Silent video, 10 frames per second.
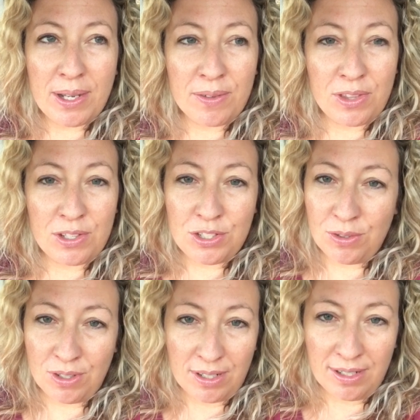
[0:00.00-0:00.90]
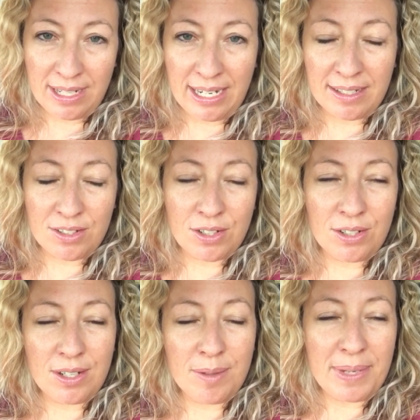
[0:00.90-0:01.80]
of the tutor and
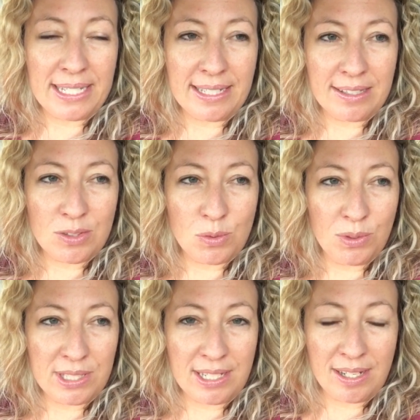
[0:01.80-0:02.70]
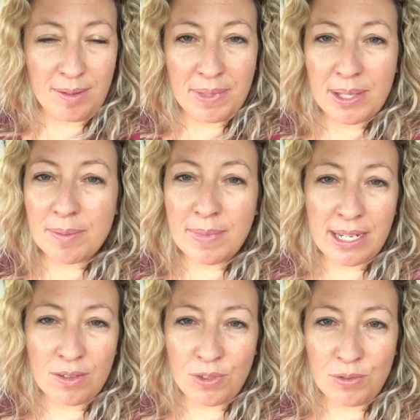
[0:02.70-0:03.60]
her amazing school team,
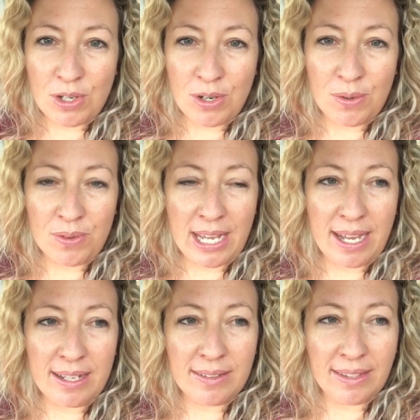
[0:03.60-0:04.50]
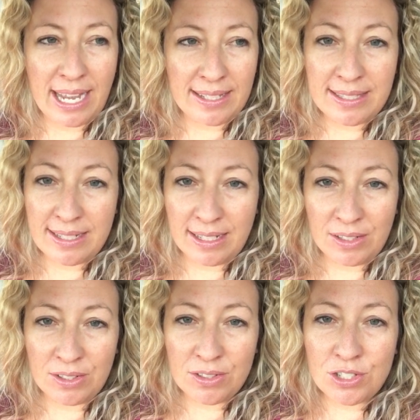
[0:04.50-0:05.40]
many of you know that last
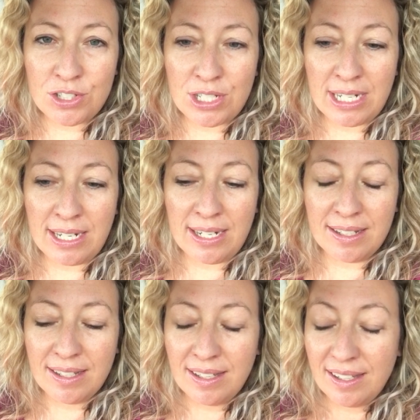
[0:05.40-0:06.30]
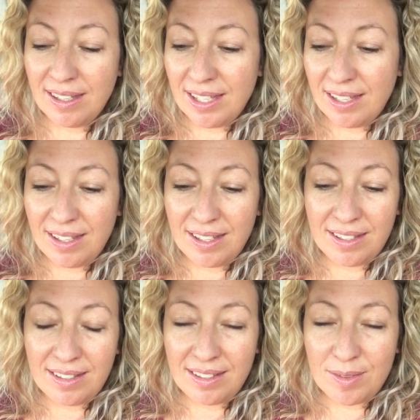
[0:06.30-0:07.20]
year she
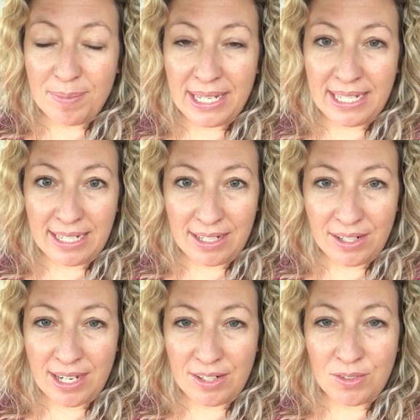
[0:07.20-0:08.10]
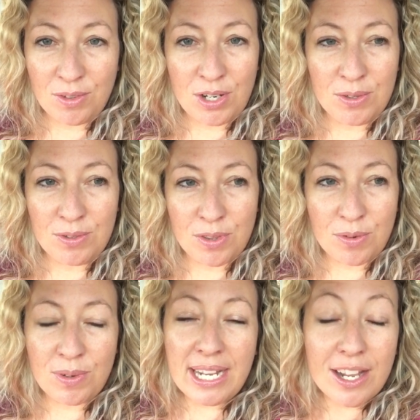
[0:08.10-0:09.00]
mid-year had grown
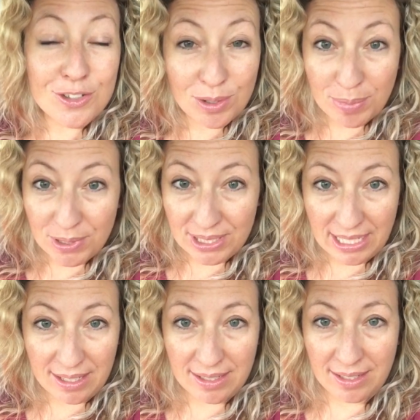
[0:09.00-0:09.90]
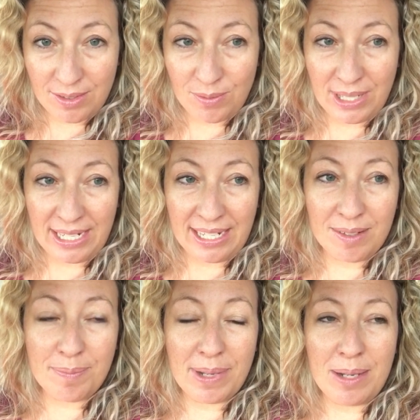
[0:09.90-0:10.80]
300% in
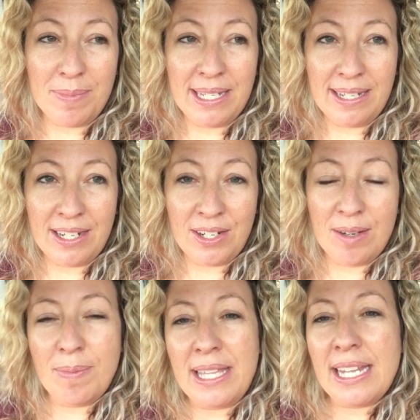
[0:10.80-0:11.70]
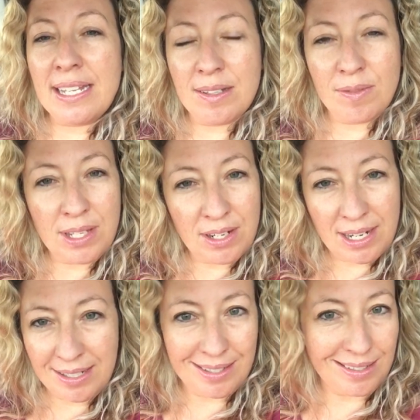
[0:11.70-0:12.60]
reading by mid-year, and by the end of the year
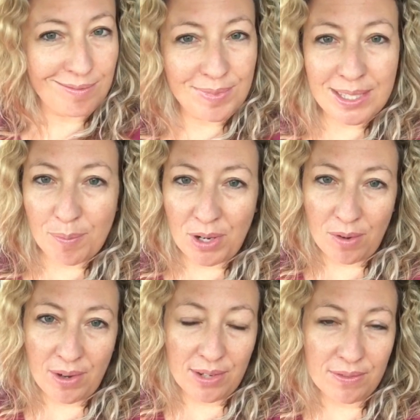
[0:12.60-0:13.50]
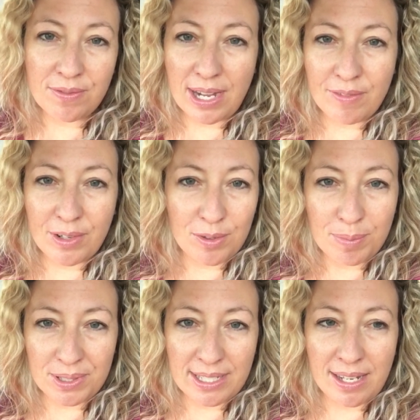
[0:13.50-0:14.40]
ended somewhere around
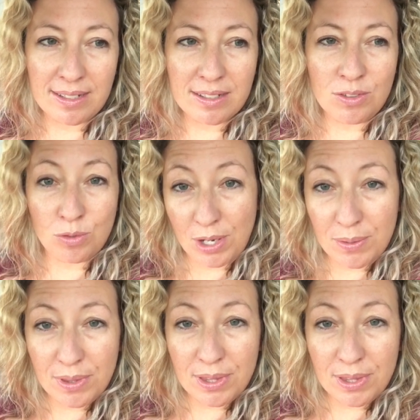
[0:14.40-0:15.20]
500% growth.